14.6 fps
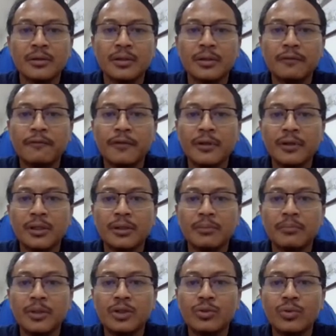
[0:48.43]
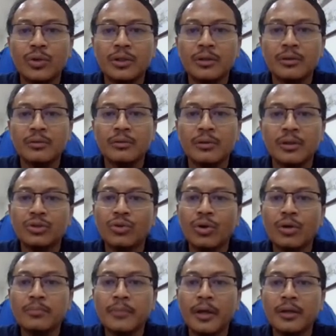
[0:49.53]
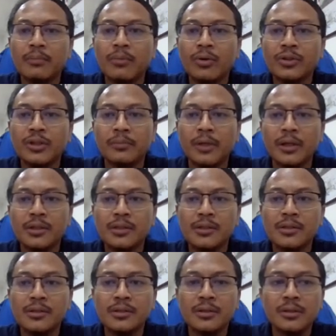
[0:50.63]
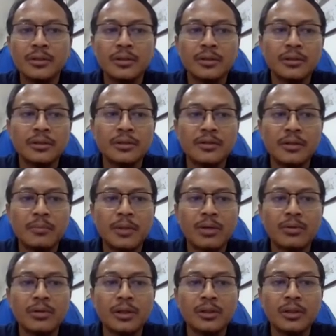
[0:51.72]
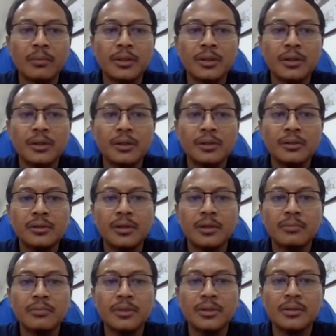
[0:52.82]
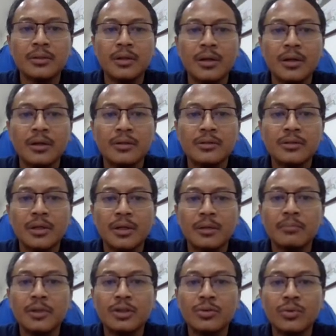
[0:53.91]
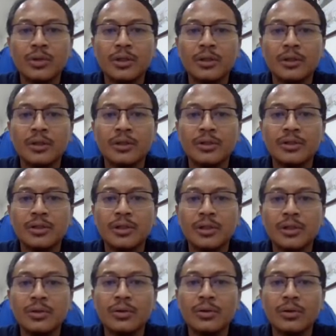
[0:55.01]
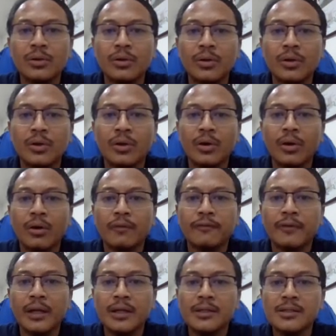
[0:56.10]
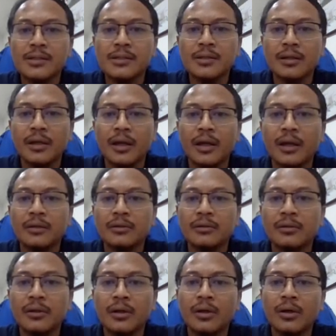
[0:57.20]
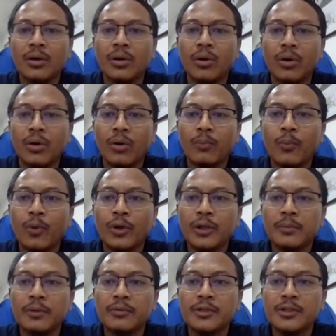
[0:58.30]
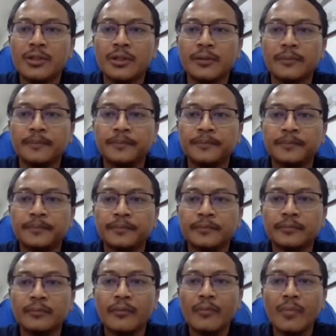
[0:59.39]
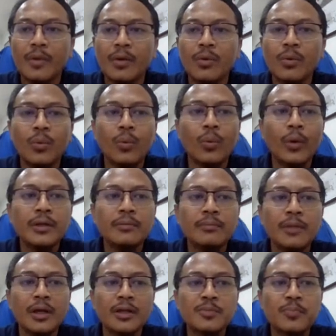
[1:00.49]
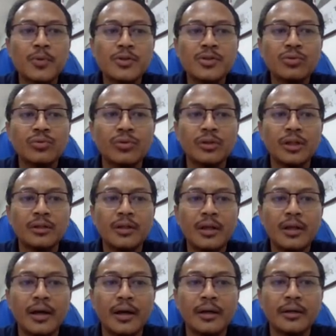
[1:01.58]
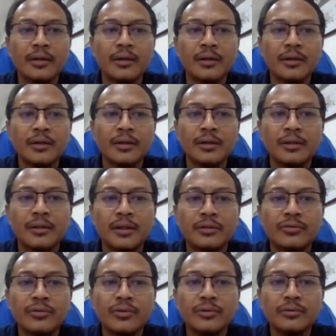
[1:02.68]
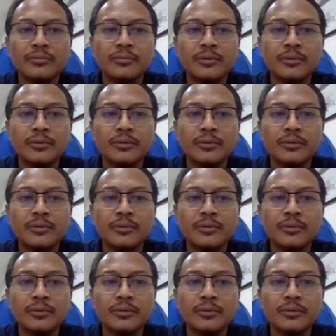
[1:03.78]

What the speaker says: differently between the top and the bottom layers. The semiconducting material can be encased between a sheet of glass and or polymer resin. When exposed to the daylight, electron